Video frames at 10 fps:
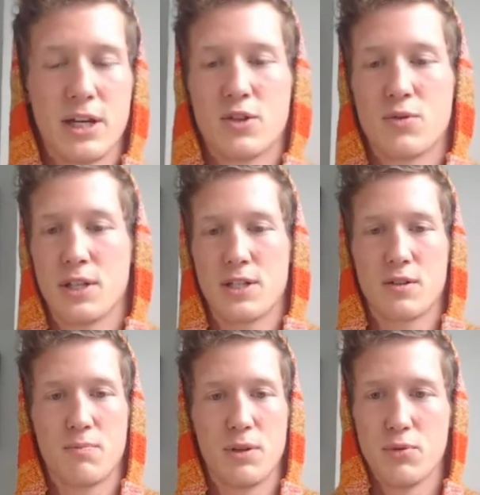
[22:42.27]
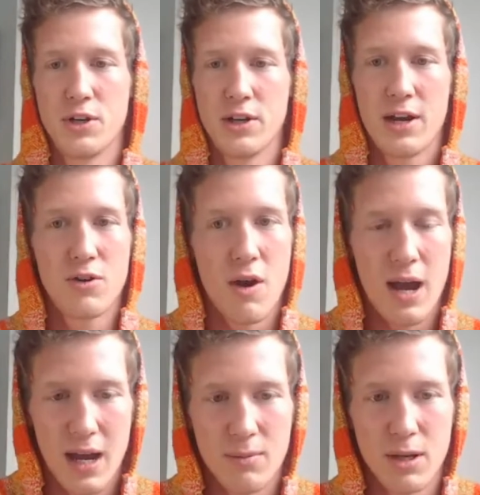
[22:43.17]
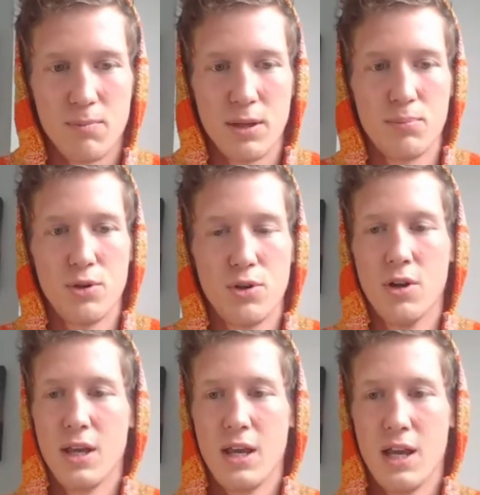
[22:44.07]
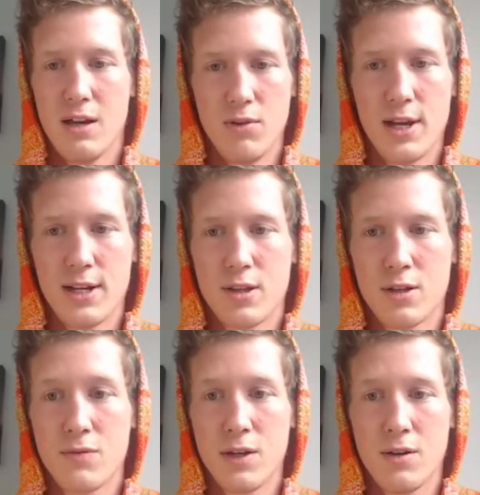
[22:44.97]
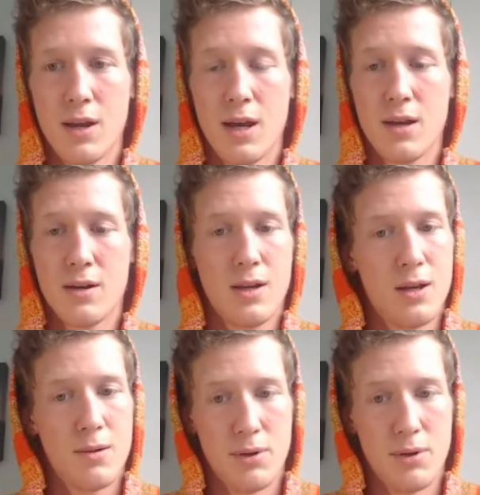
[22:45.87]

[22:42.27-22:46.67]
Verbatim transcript: We got 26 people in here. I don't know how many people have liked this video yet,